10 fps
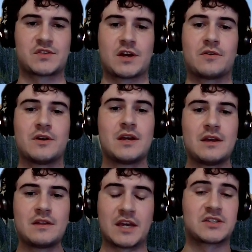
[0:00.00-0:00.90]
So
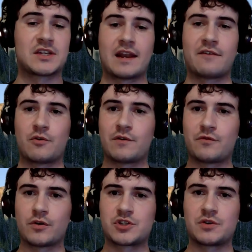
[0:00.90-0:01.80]
thanks again, everyone,
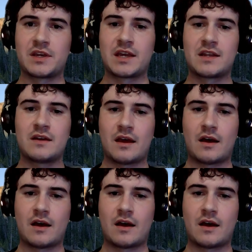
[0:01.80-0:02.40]
for tuning in.